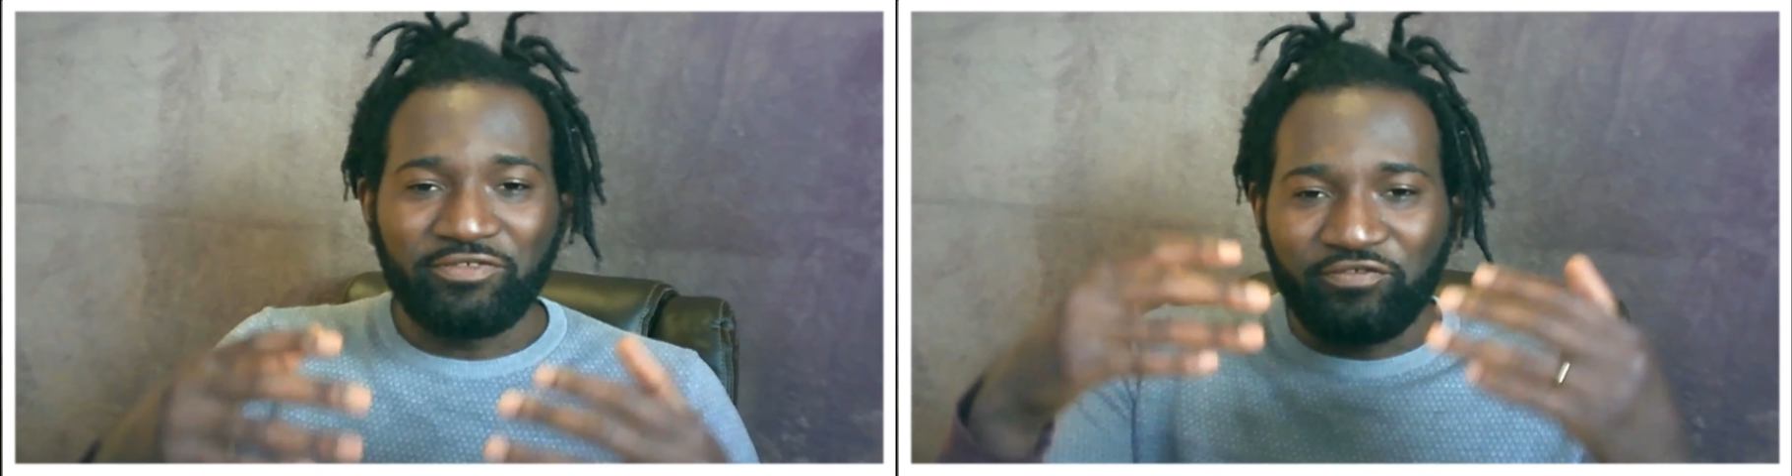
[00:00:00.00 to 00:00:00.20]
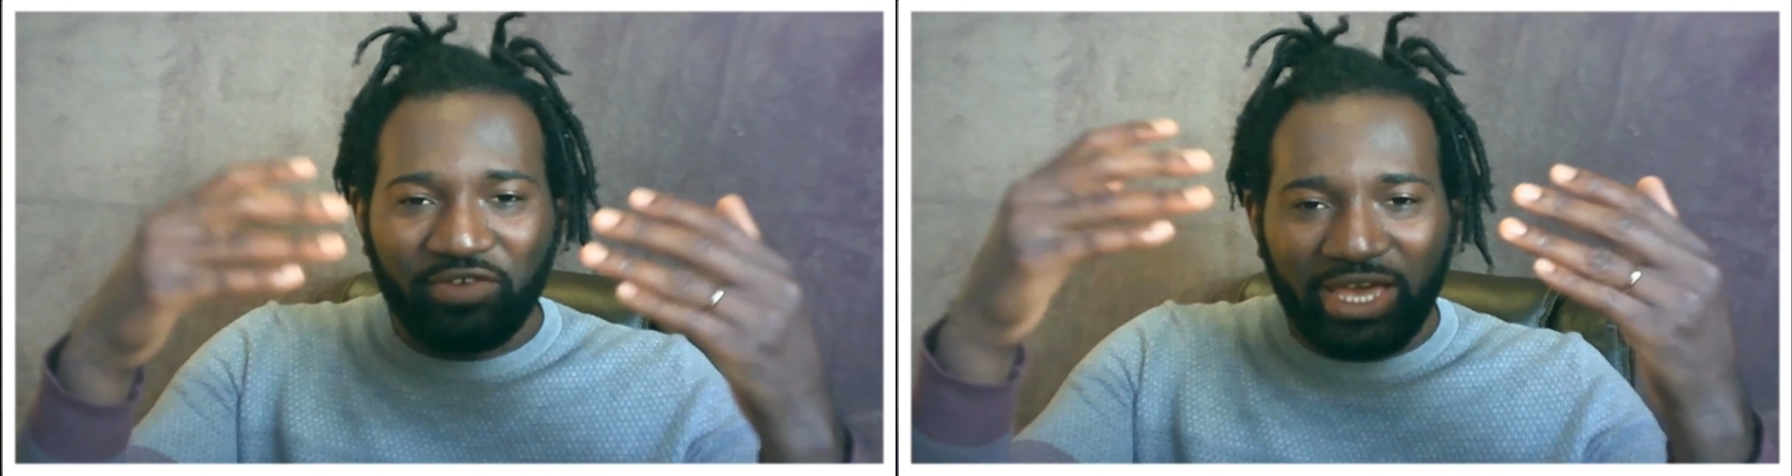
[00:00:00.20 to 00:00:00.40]

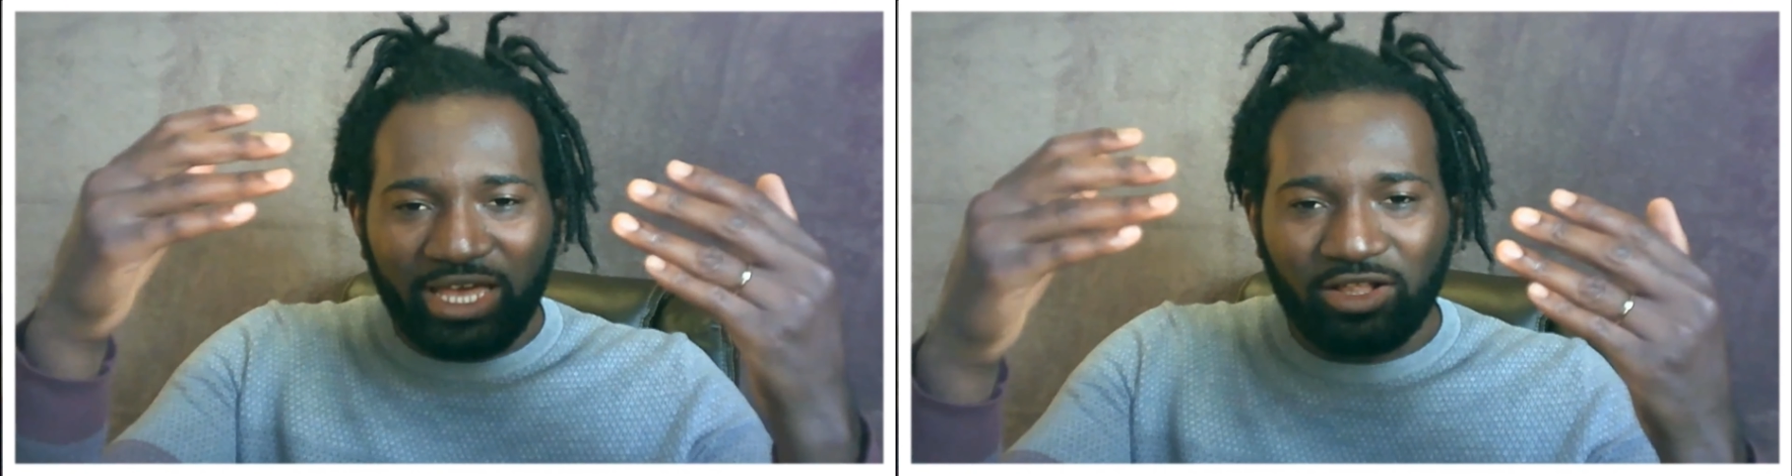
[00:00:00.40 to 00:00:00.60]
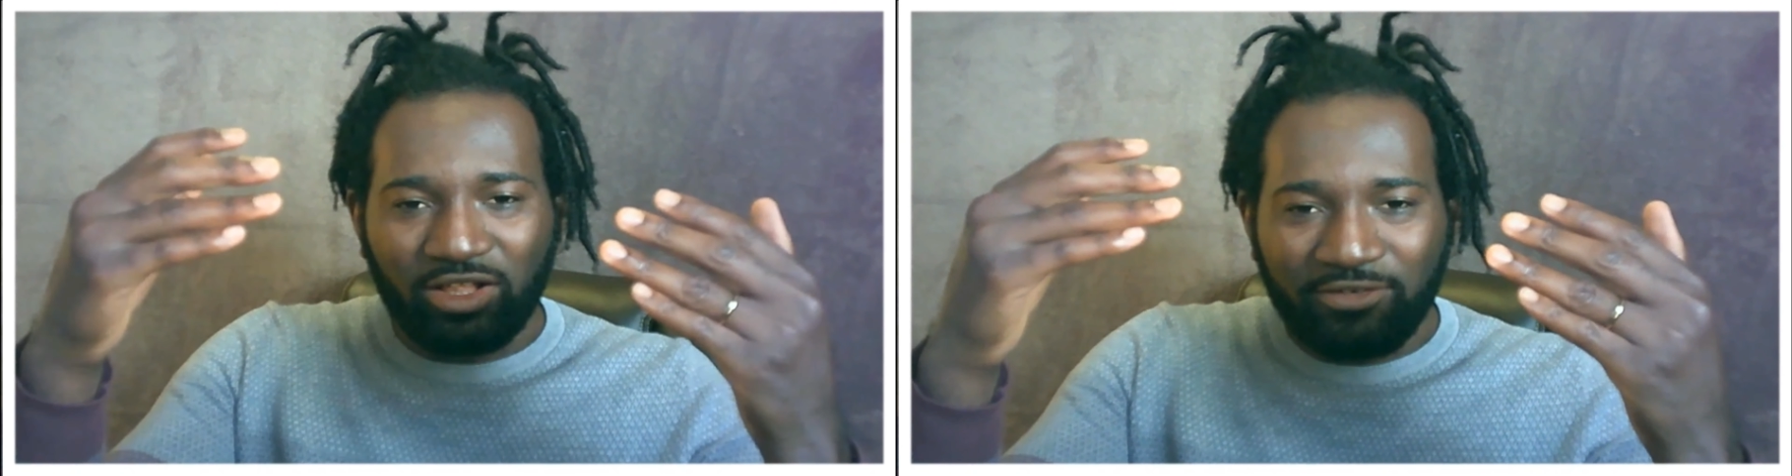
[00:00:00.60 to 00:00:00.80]

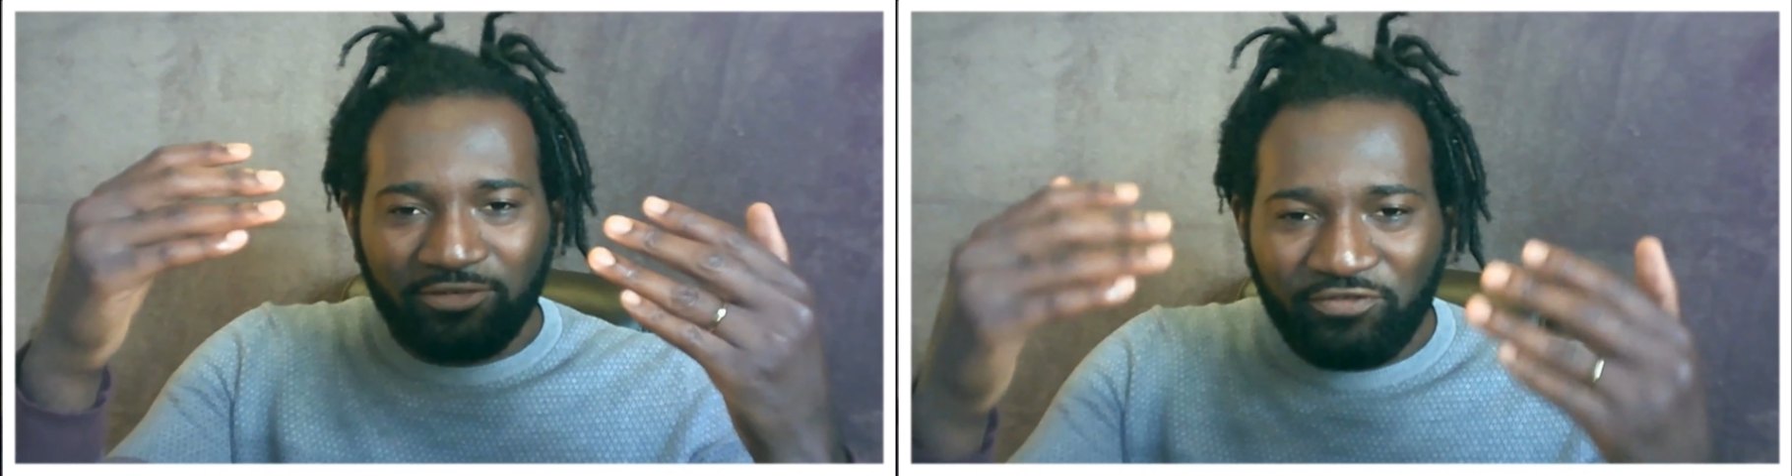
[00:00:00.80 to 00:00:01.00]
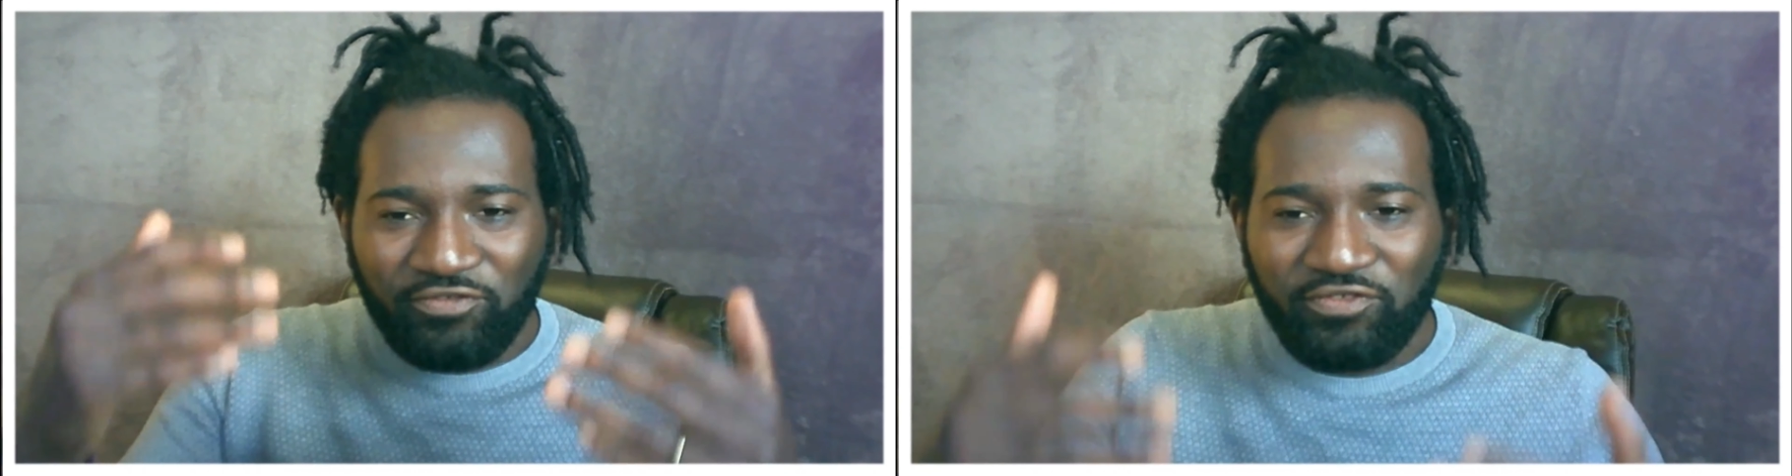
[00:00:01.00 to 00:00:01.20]
veil
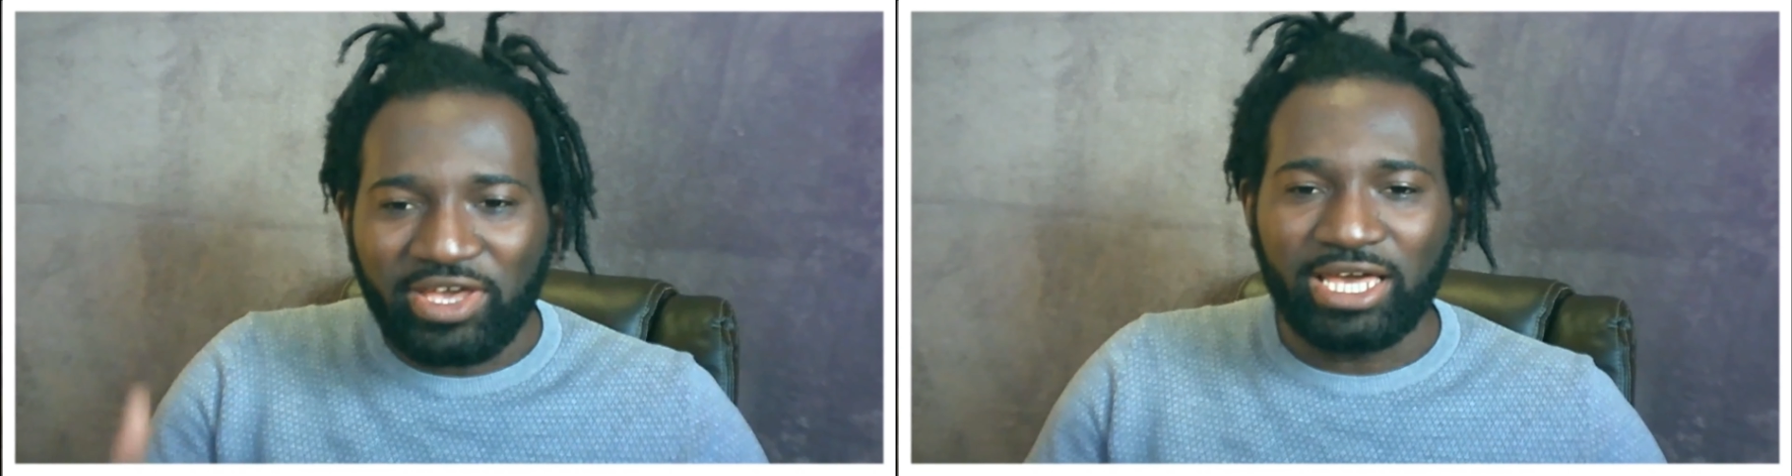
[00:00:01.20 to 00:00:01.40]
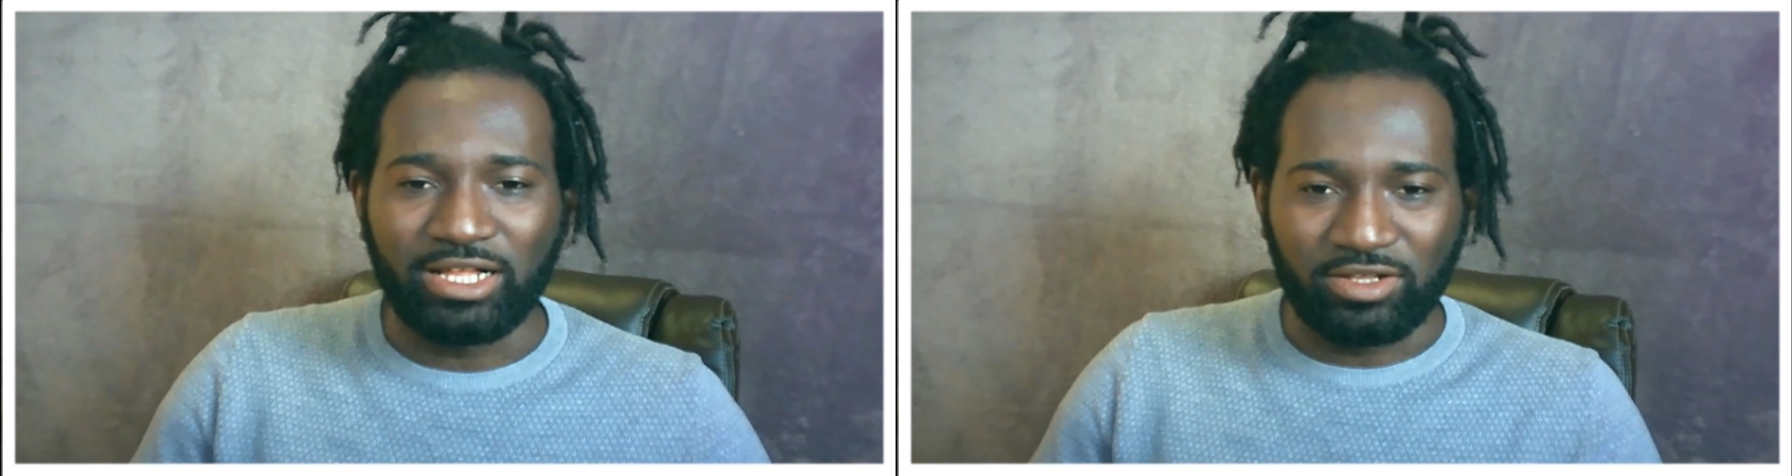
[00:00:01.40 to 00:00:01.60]

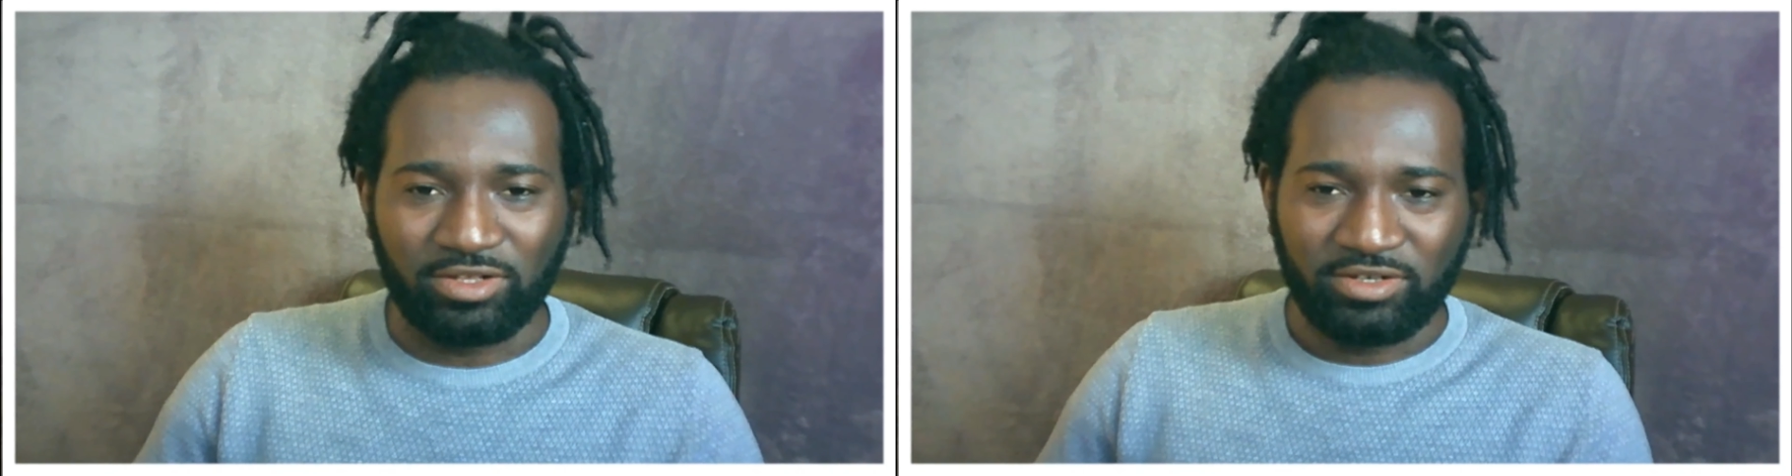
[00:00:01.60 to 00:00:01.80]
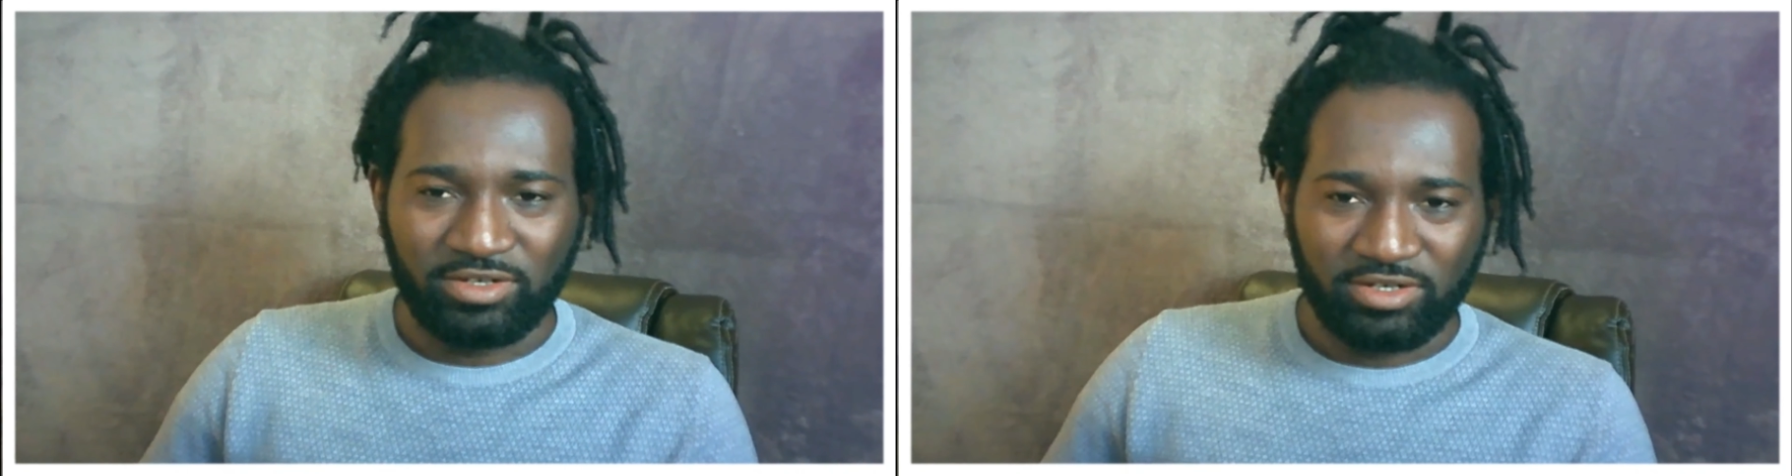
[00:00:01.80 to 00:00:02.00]
fell